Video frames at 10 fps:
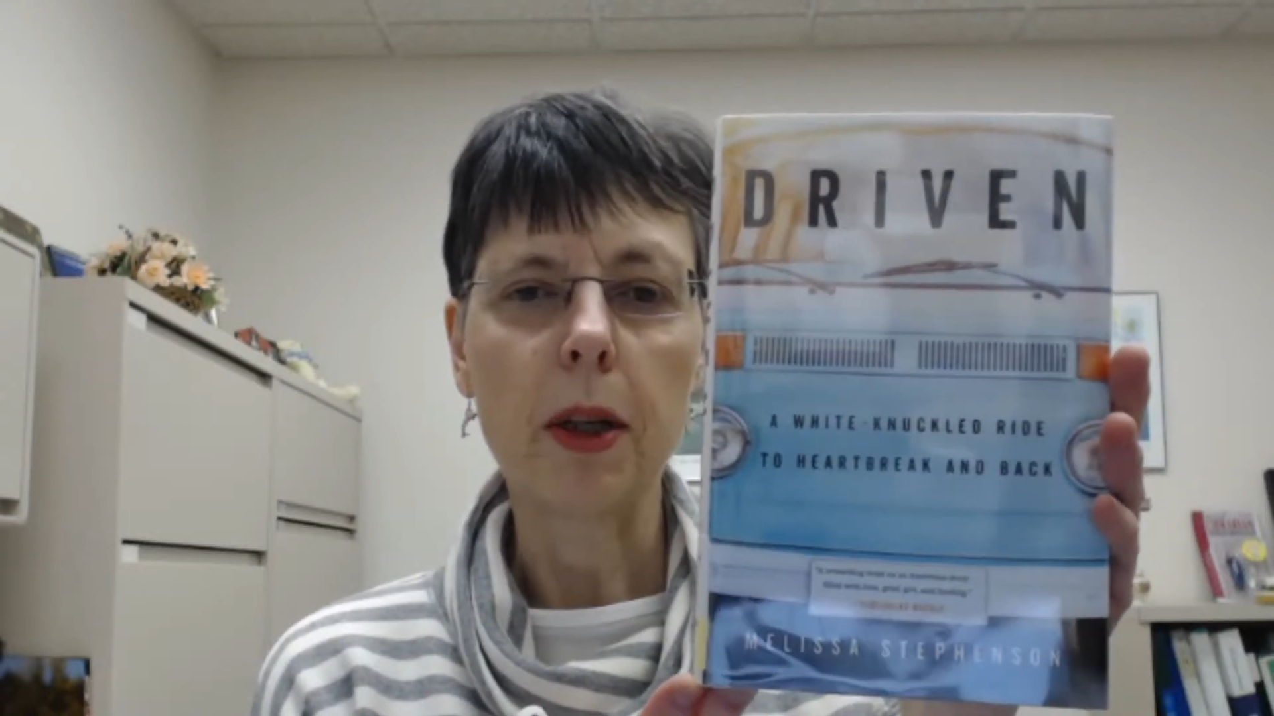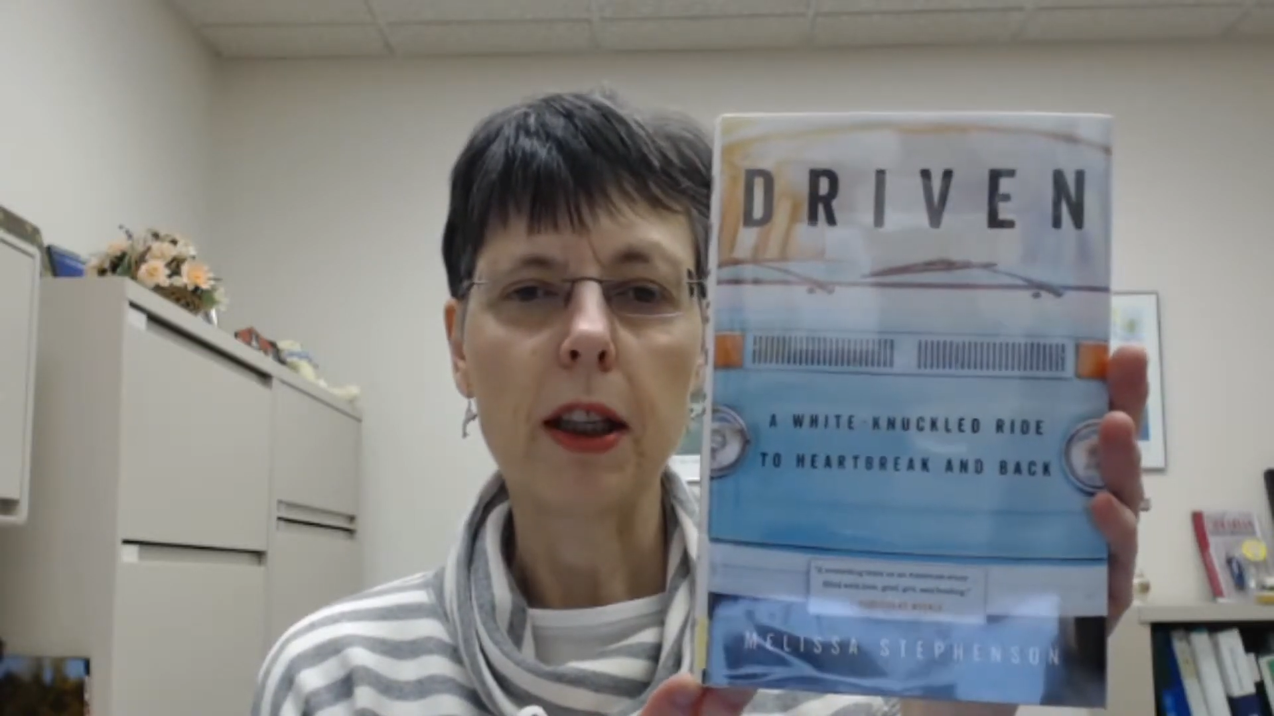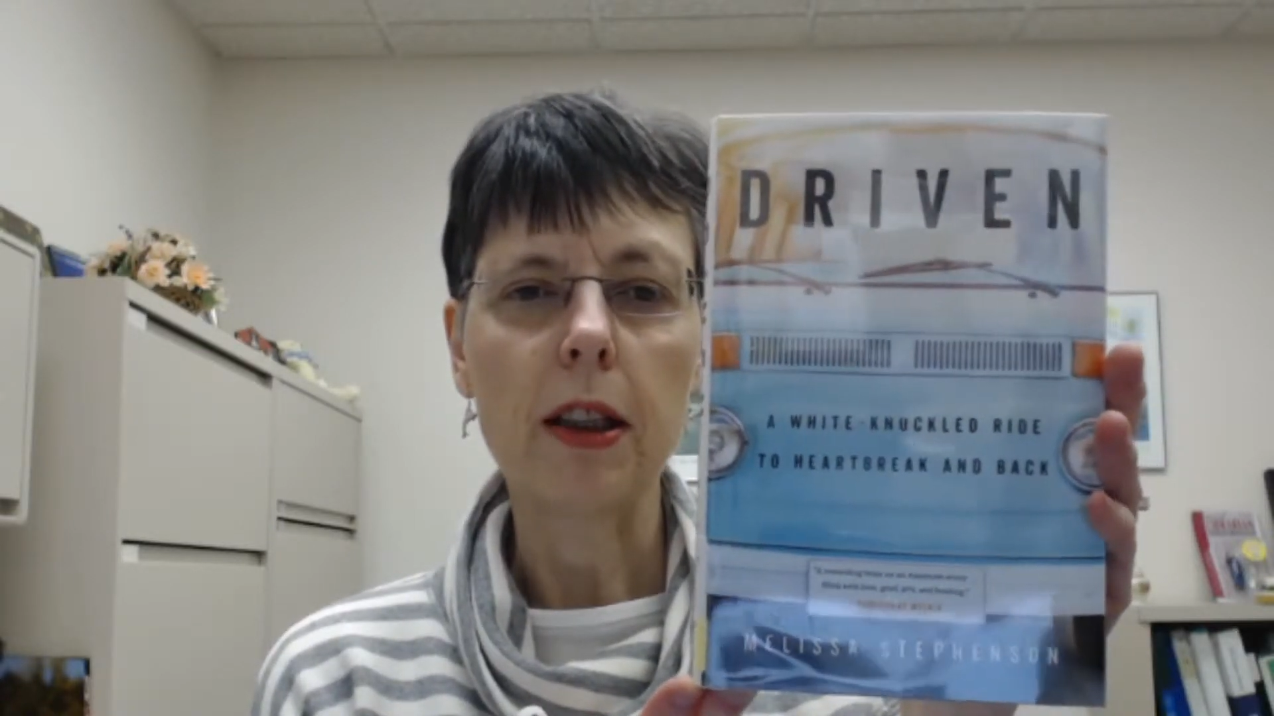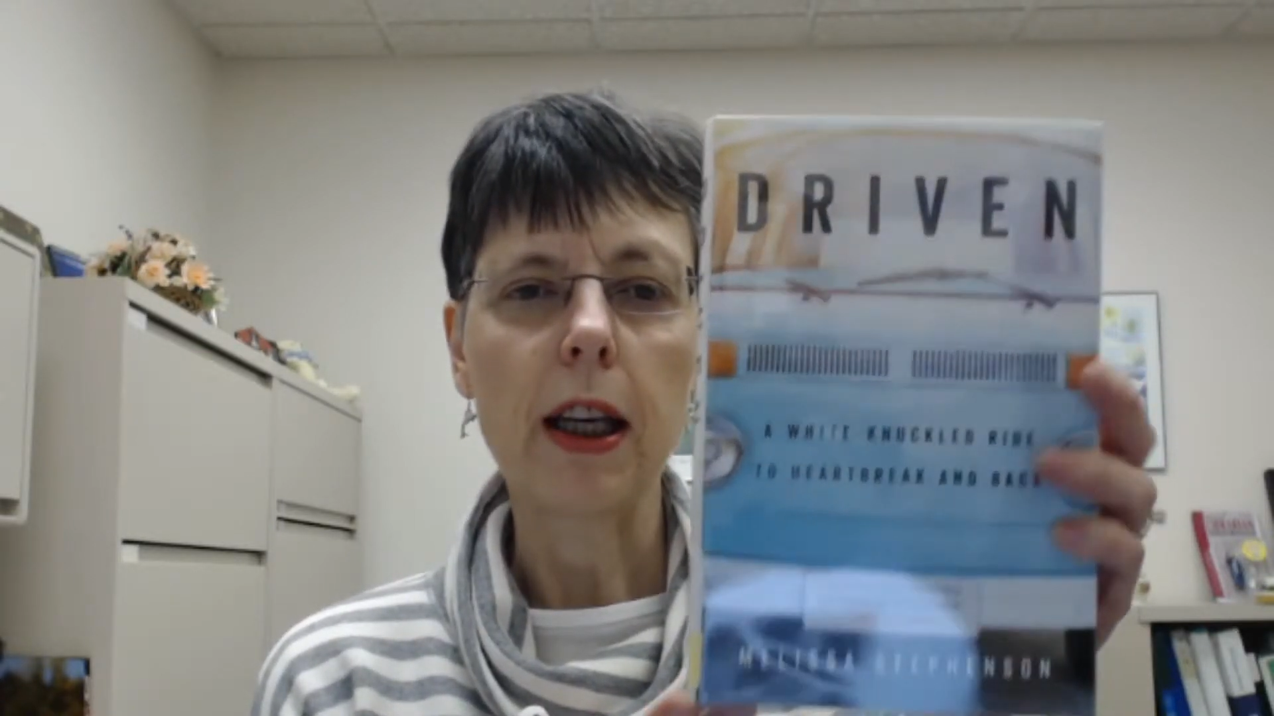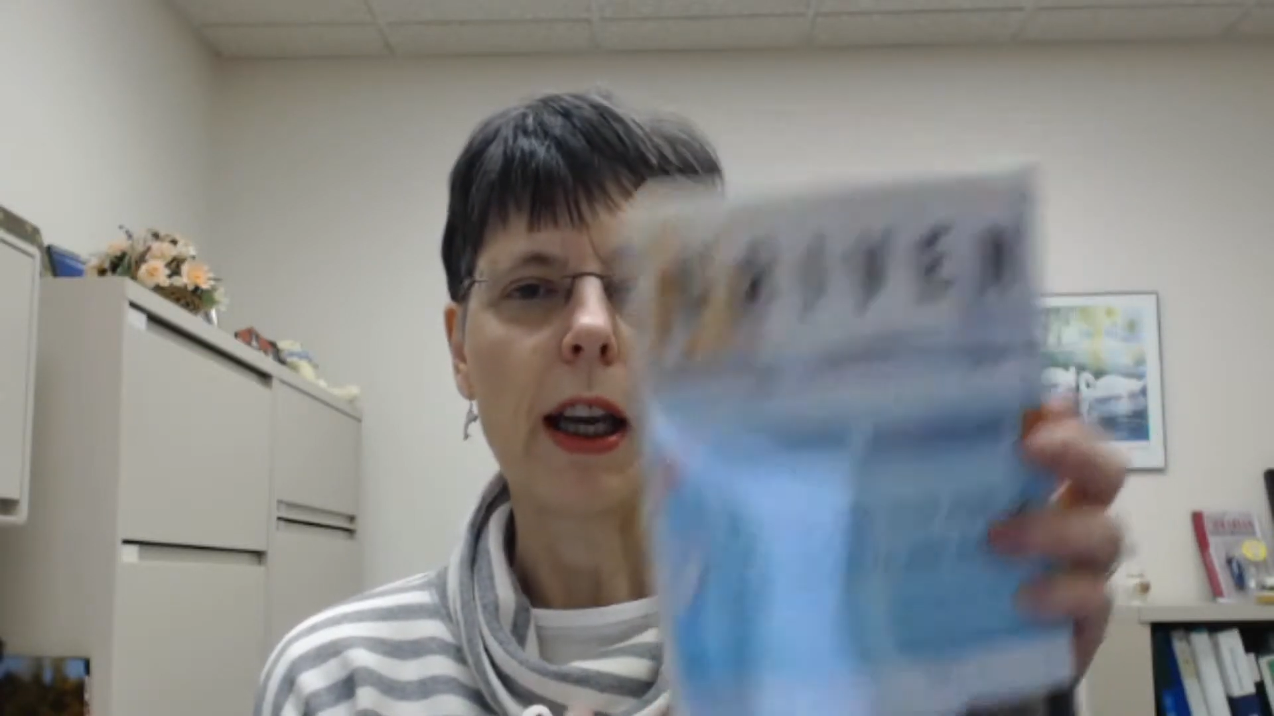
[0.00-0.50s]

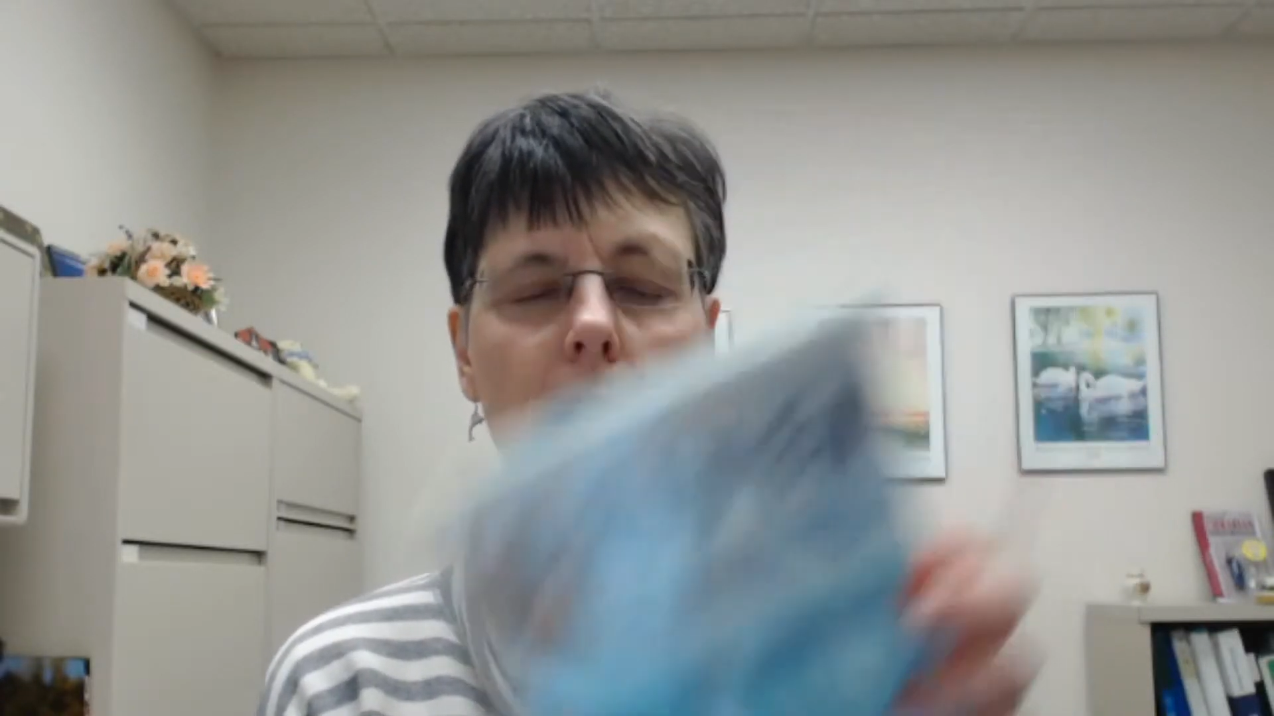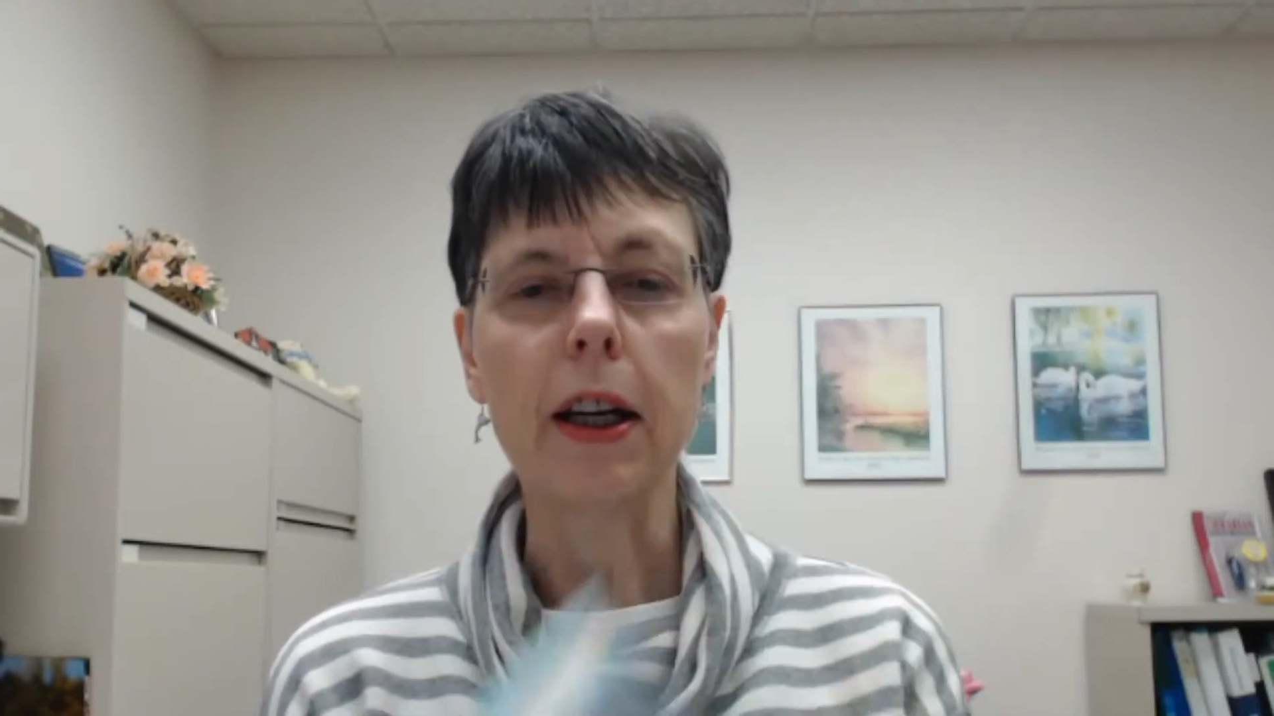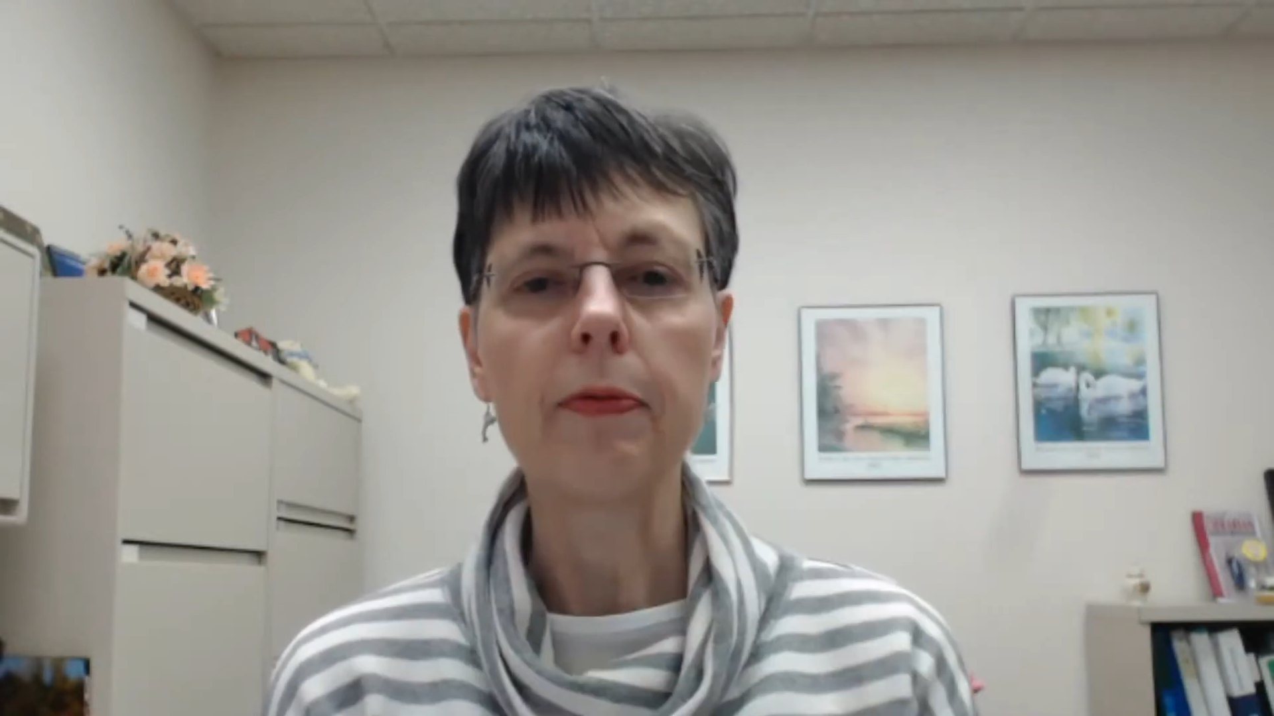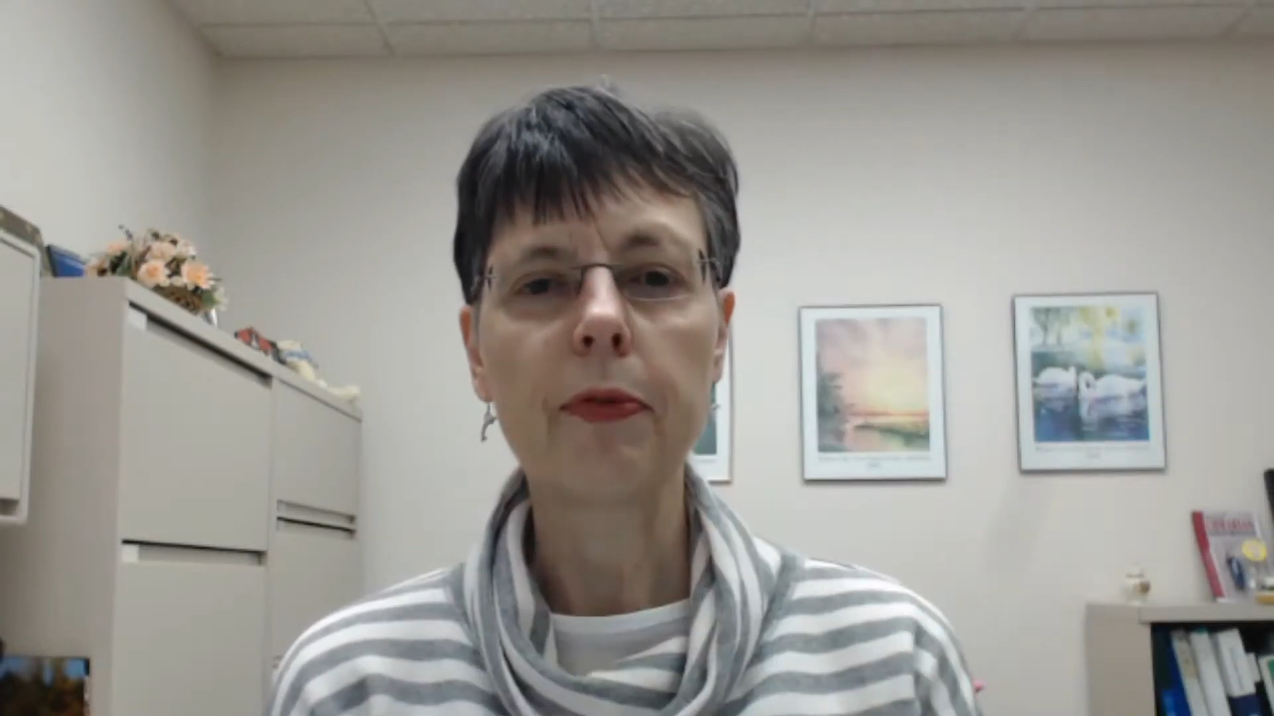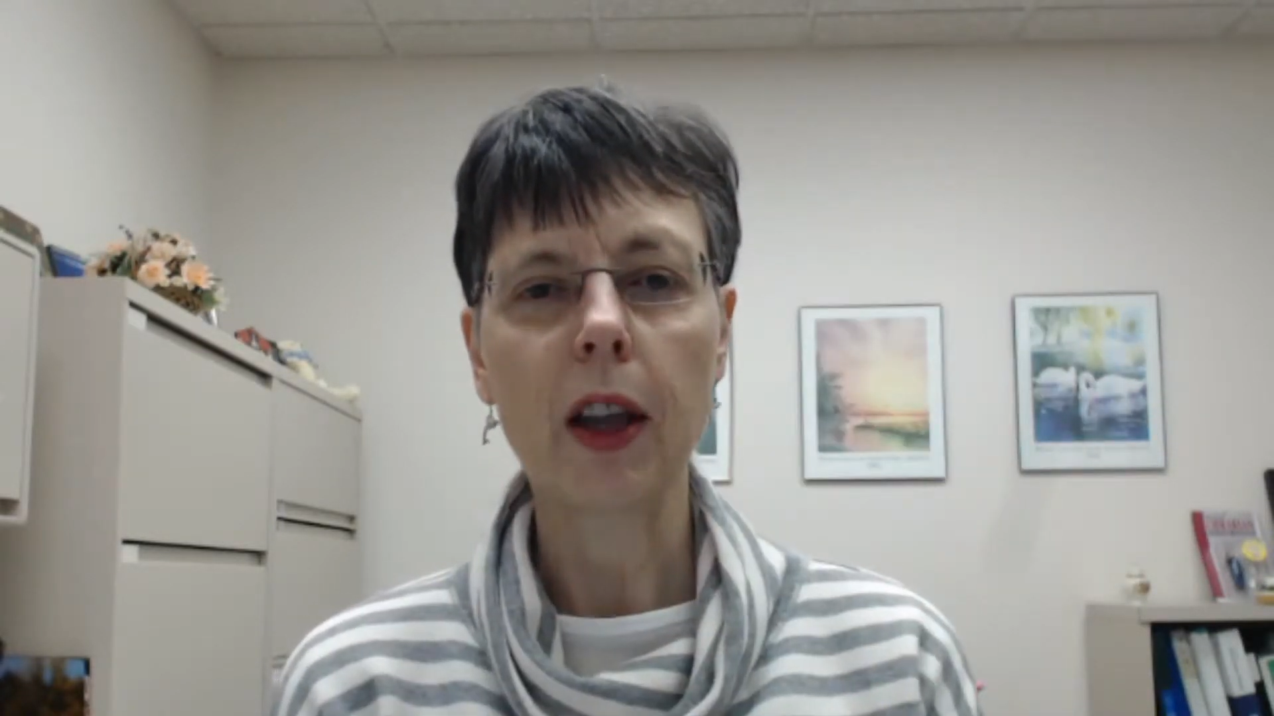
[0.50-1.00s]

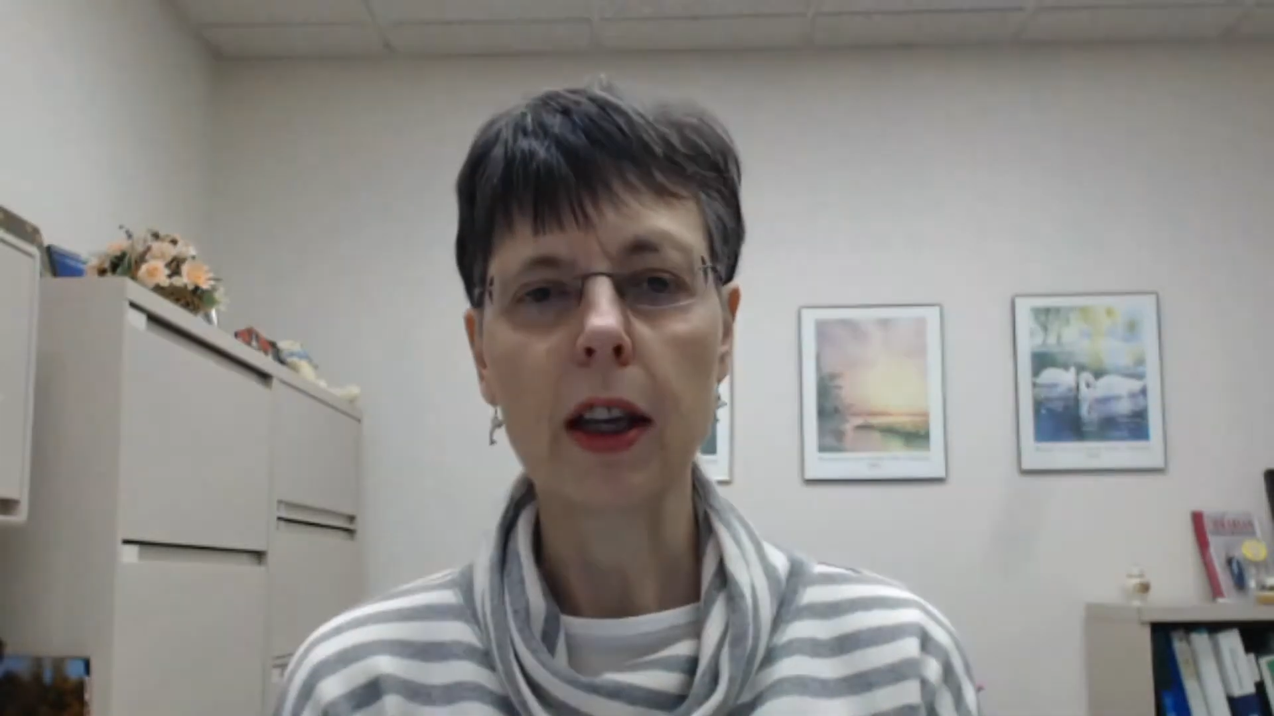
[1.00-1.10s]
Indiana.